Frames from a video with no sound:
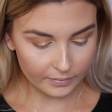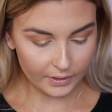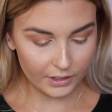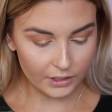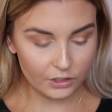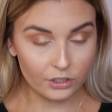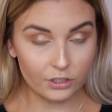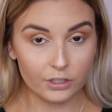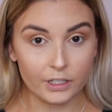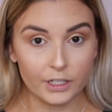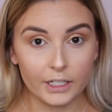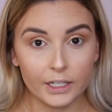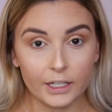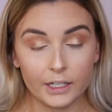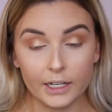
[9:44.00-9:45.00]
This is just
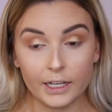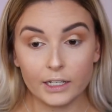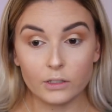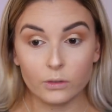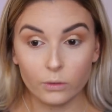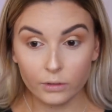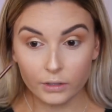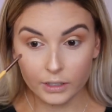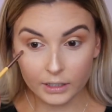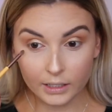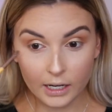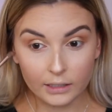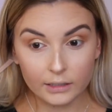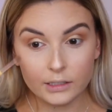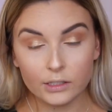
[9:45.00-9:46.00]
going to connect all the
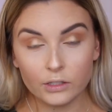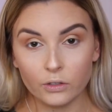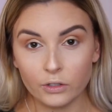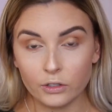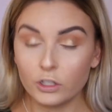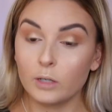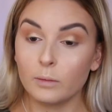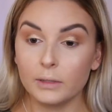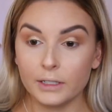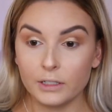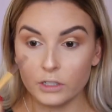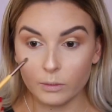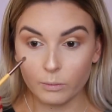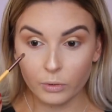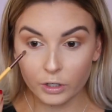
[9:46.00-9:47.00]
colours on the top lid
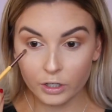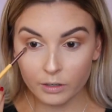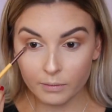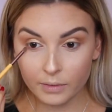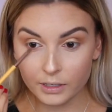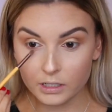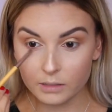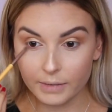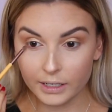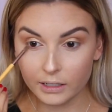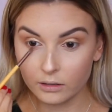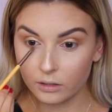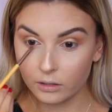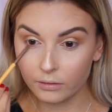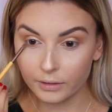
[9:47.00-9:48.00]
to the bottom and just make
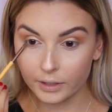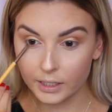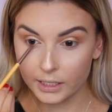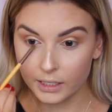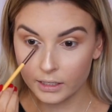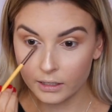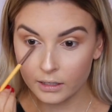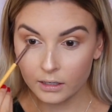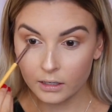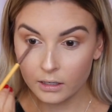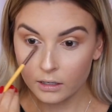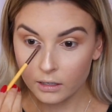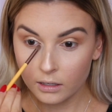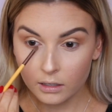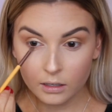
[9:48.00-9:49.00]
it look really
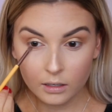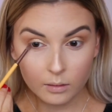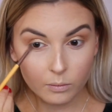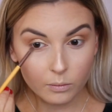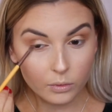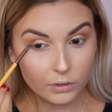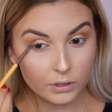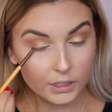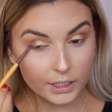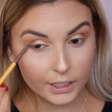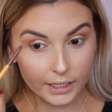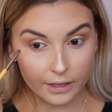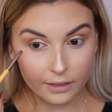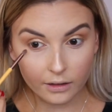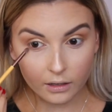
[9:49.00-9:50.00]
put
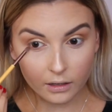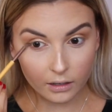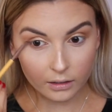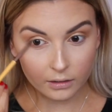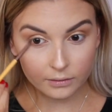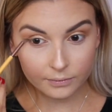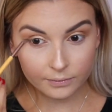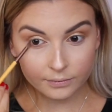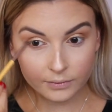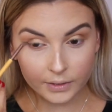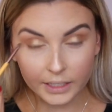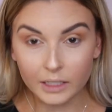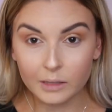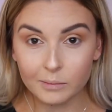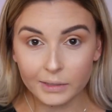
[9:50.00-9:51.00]
together
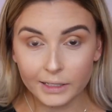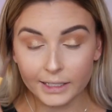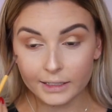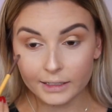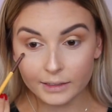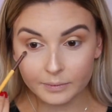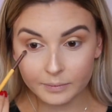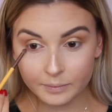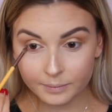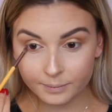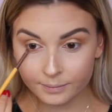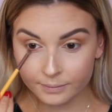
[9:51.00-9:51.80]
and completed.